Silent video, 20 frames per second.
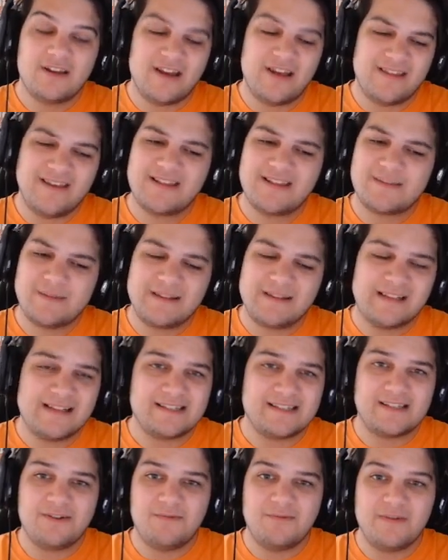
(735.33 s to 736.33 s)
I think it's been
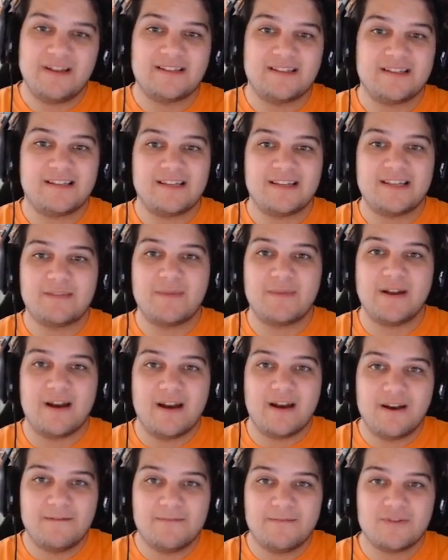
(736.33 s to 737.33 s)
less than a week since he's been
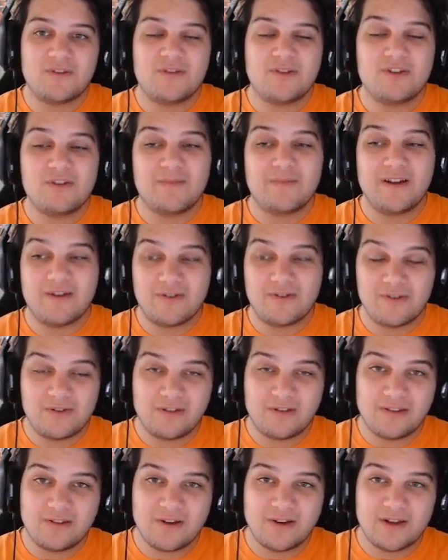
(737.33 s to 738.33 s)
up. So these are my
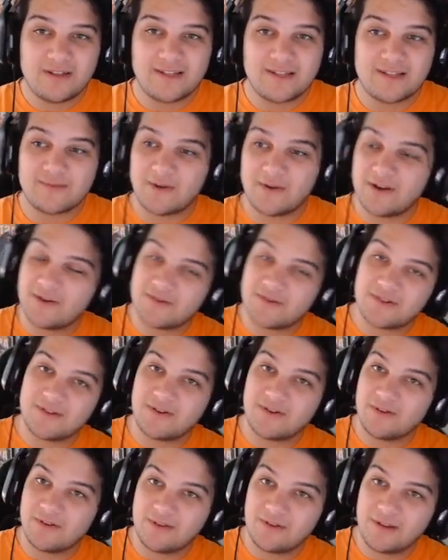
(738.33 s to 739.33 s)
early thoughts. That's why it goes in
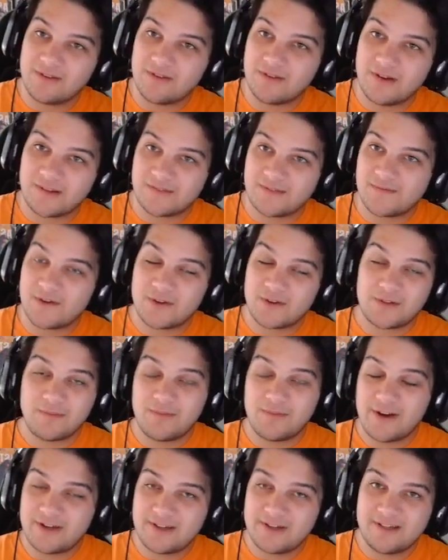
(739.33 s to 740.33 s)
the early thoughts and first
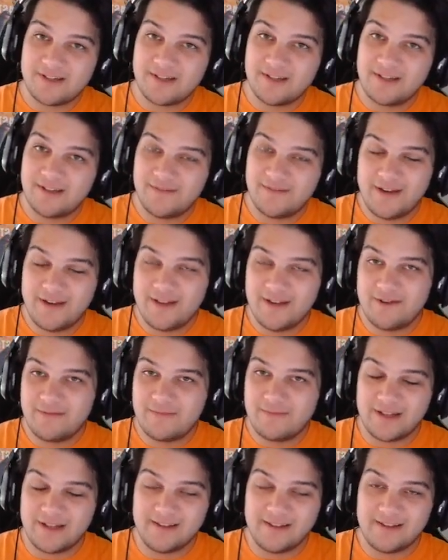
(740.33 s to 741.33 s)
impressions video
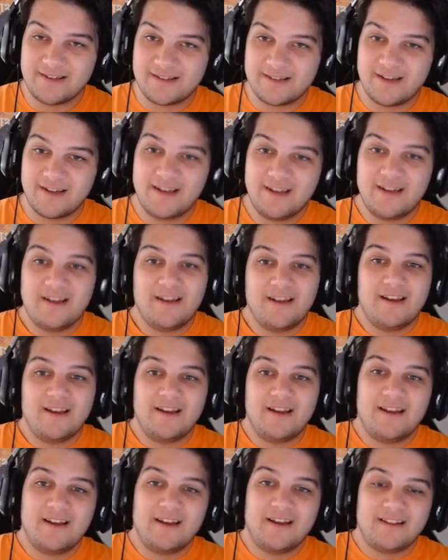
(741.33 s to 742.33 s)
playlist.
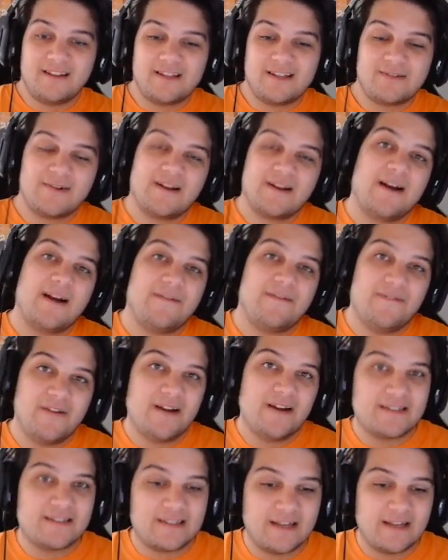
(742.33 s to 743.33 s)
That's what I got for you
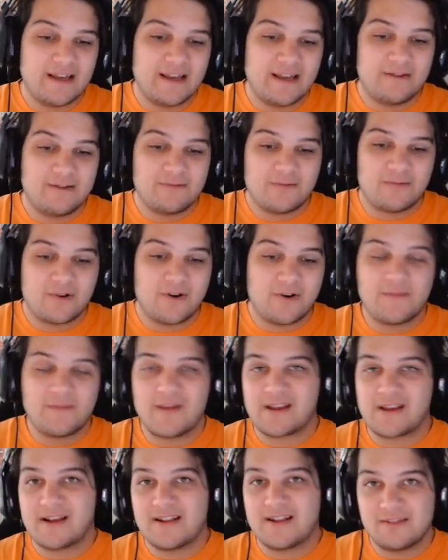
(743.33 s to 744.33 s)
guys today regarding
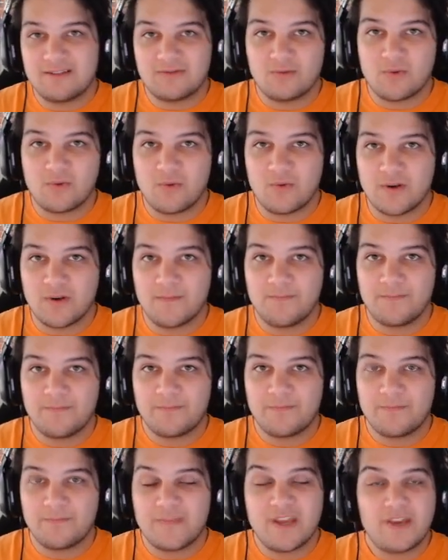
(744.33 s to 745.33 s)
MechaGodzilla 21.
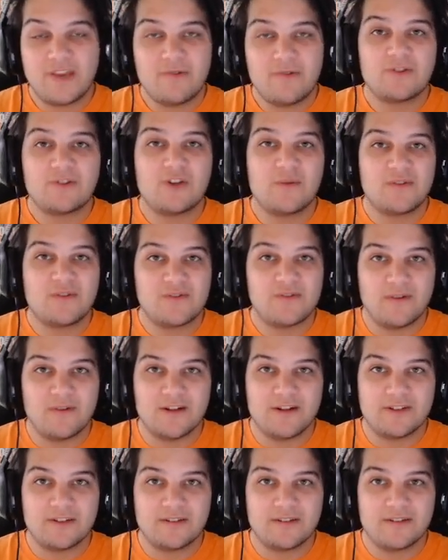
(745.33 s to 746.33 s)
Thank you all so much for
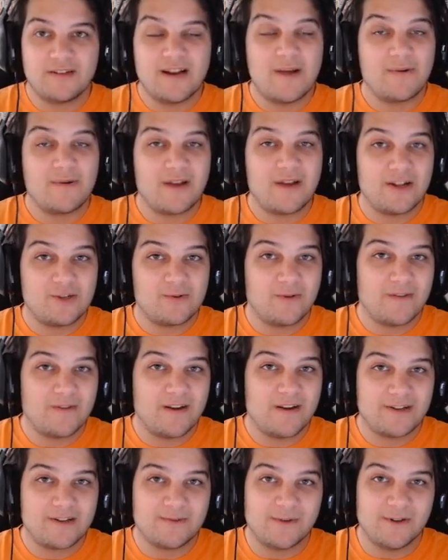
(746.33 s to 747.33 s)
watching, and I'll catch you on
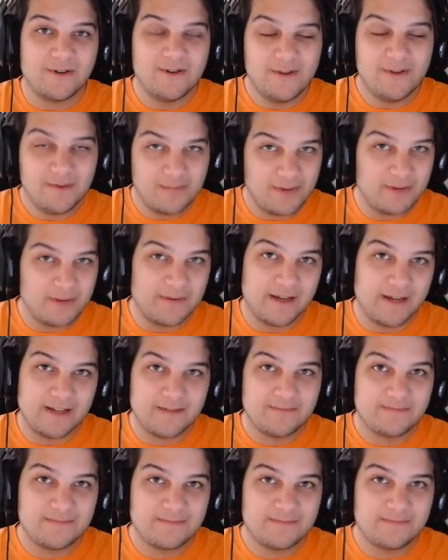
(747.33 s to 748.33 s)
the next one.
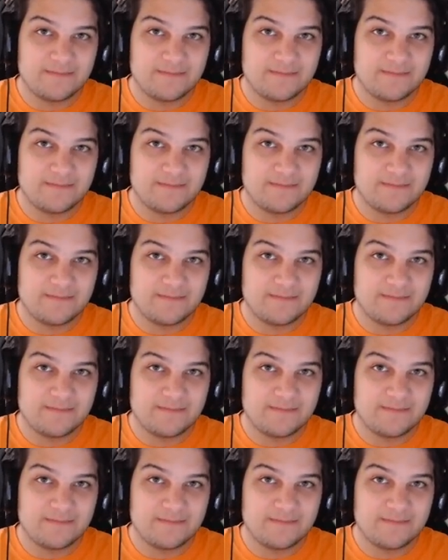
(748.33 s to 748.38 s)
Bye-bye.